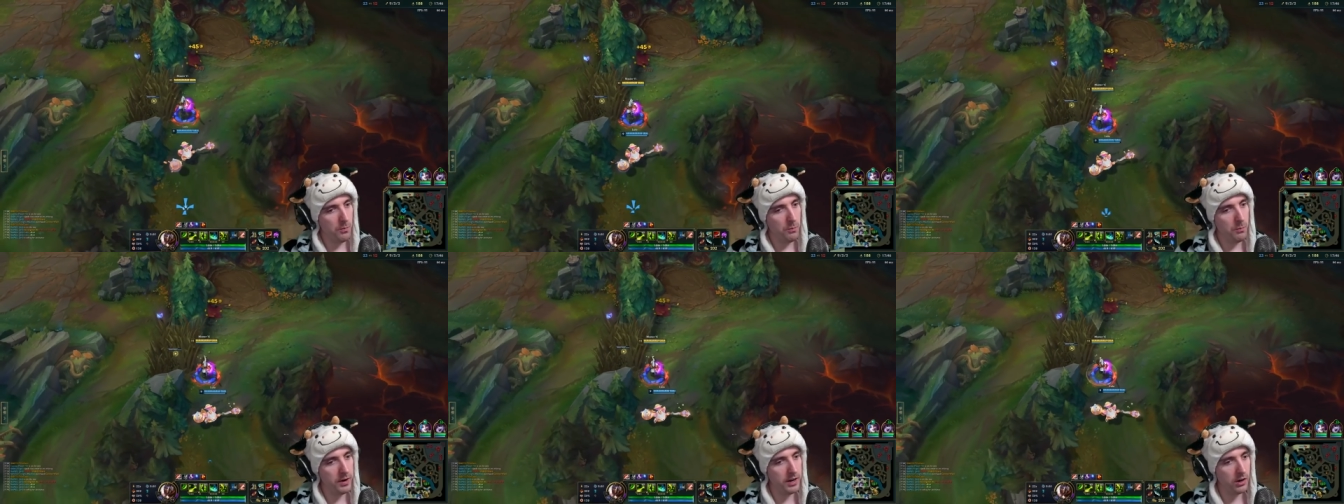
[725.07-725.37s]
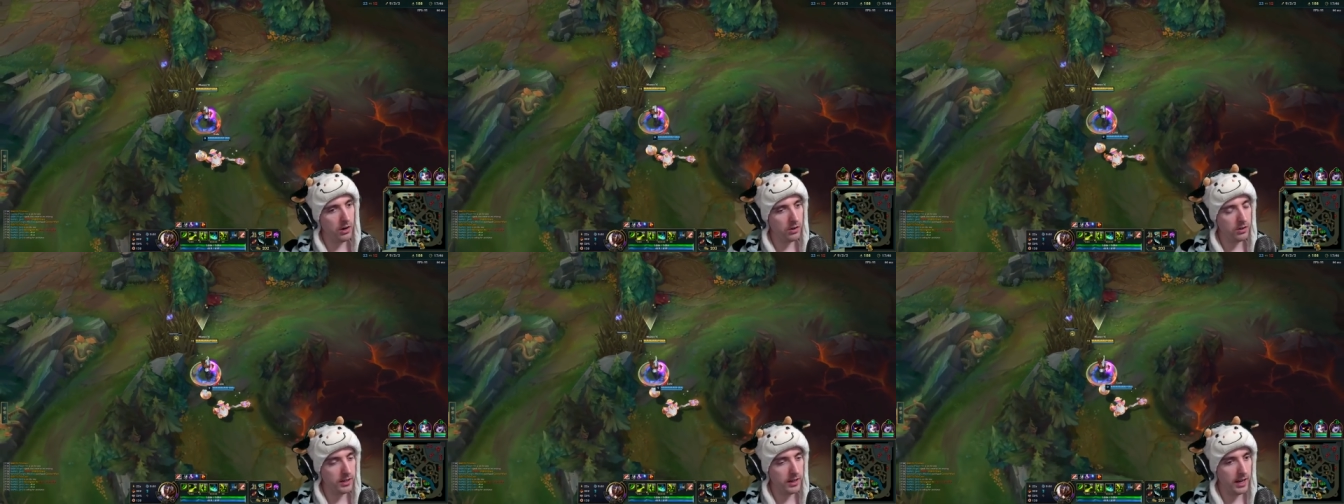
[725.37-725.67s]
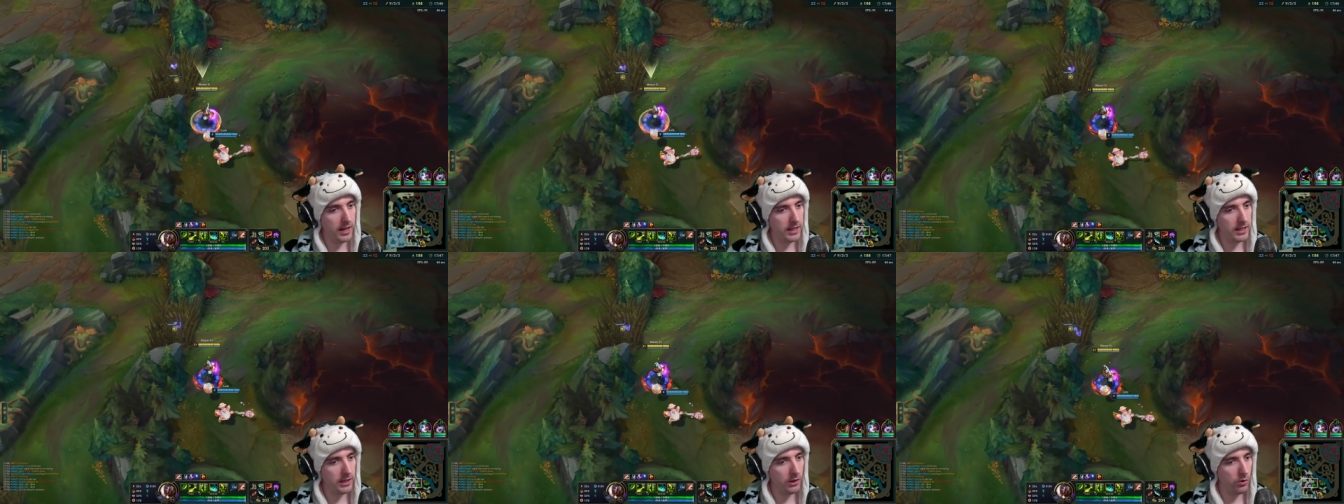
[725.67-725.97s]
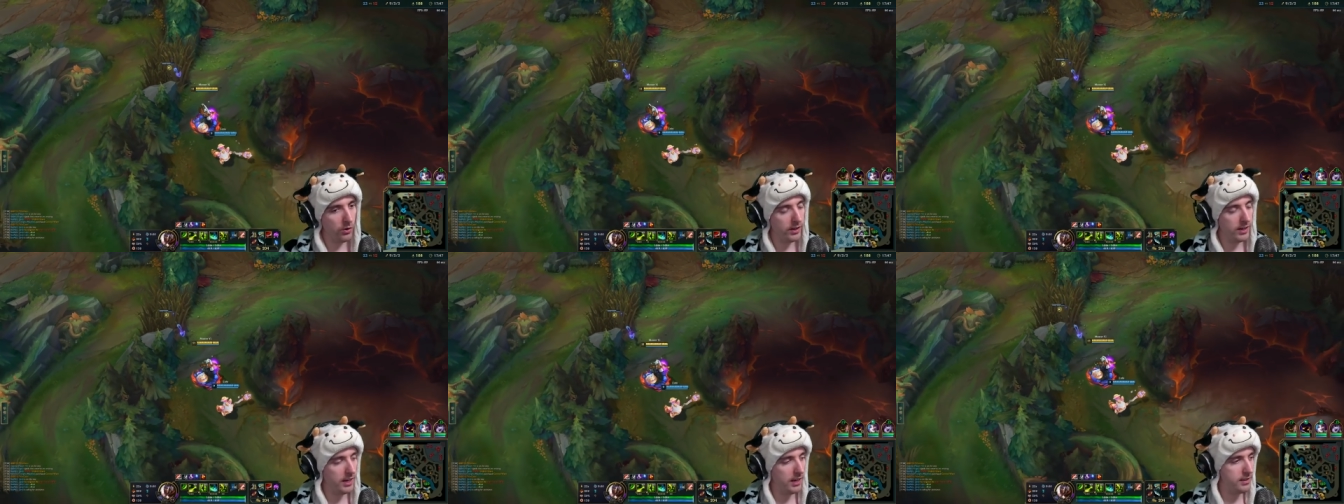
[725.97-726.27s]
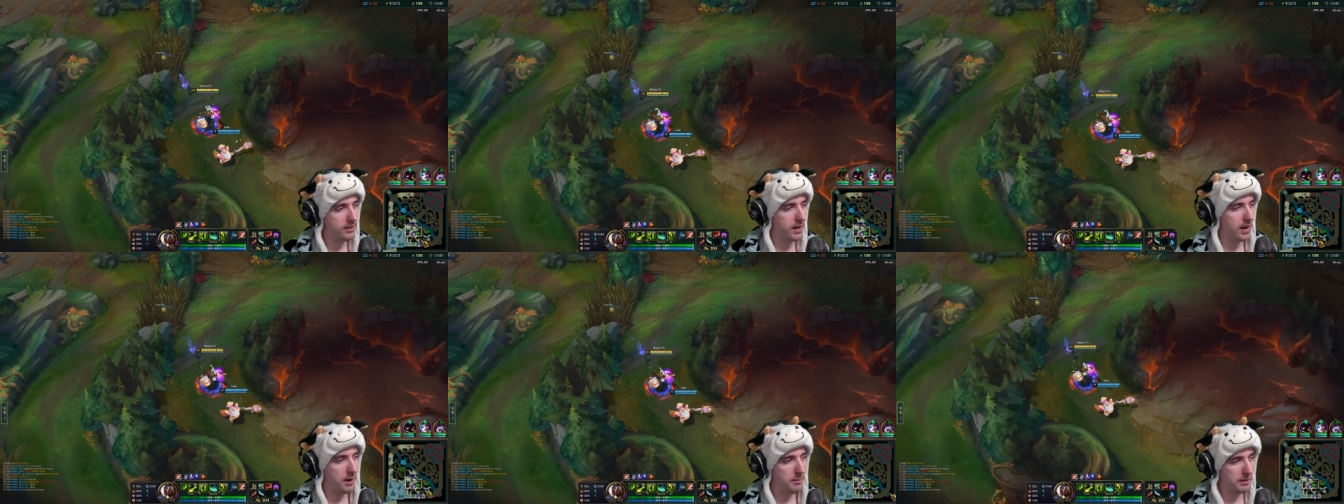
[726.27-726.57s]
we are gaining on
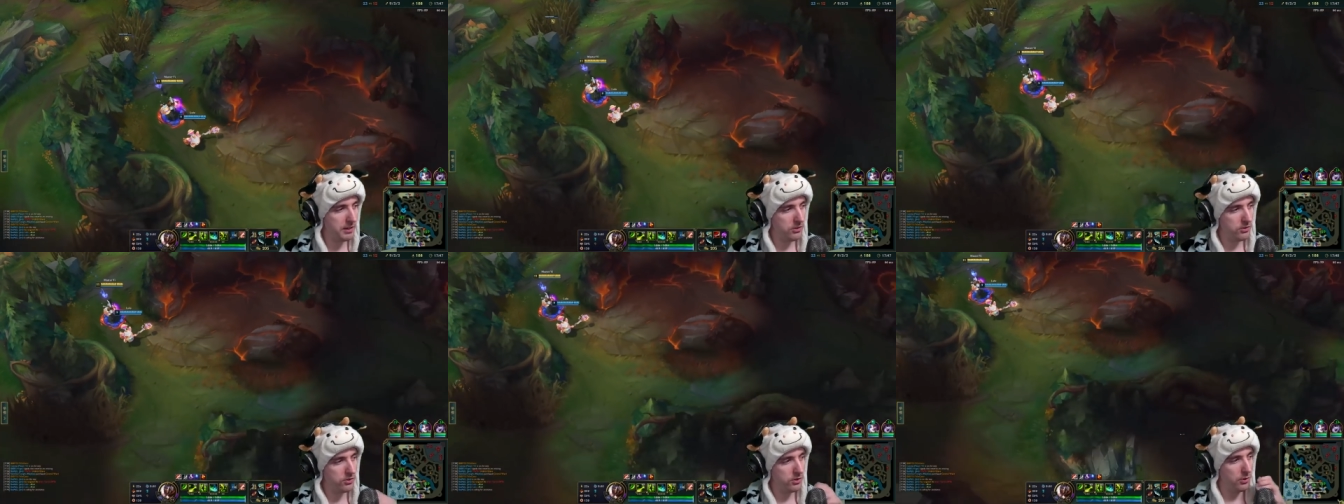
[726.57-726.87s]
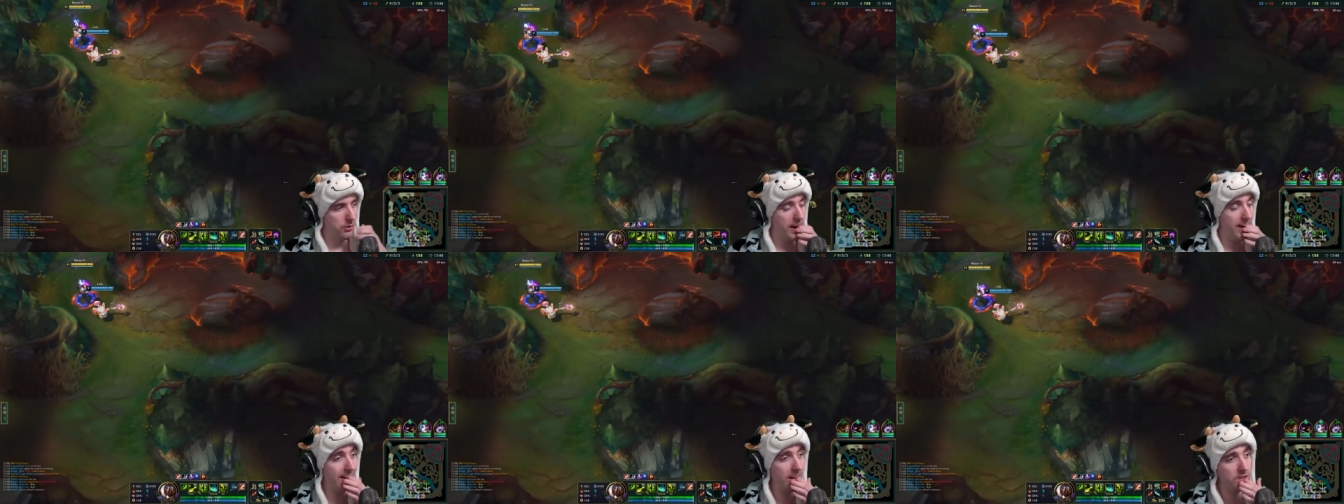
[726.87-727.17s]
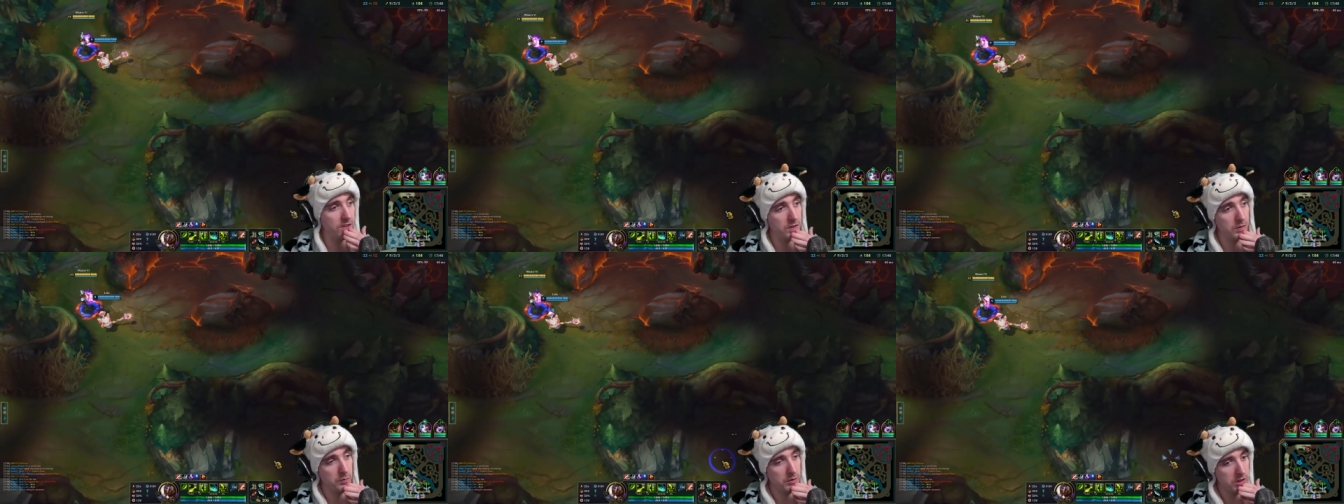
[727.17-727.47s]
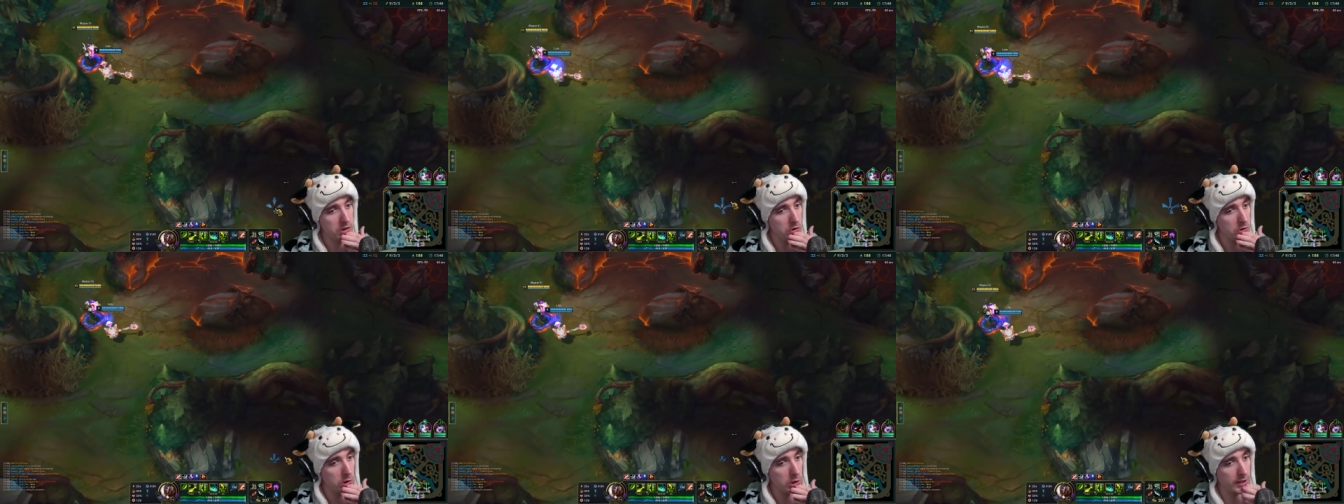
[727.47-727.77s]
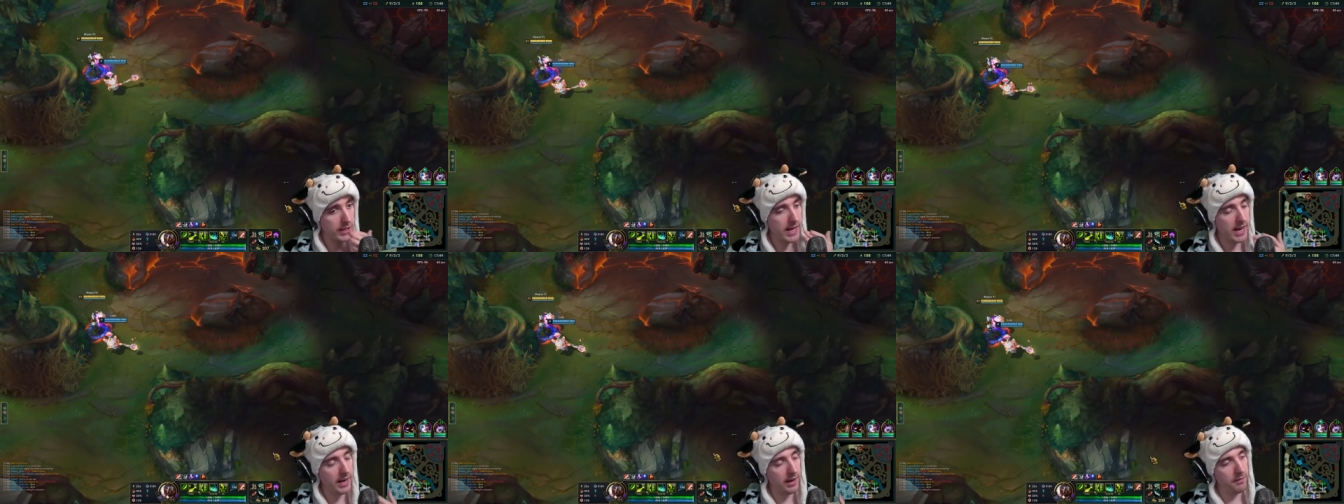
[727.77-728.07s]
hit damage. So actually, when you
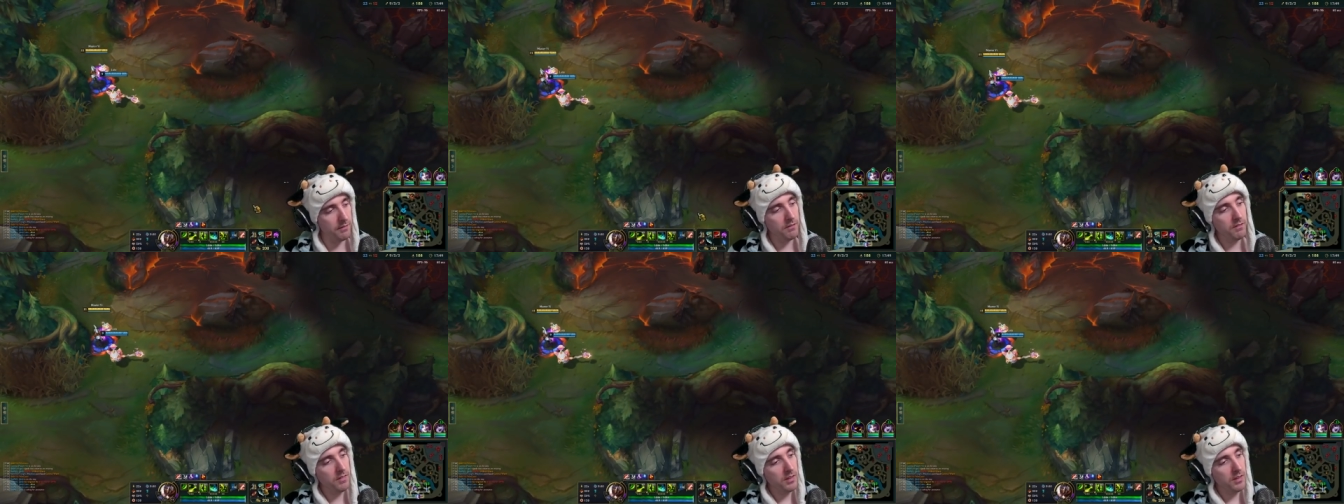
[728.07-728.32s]
look at it,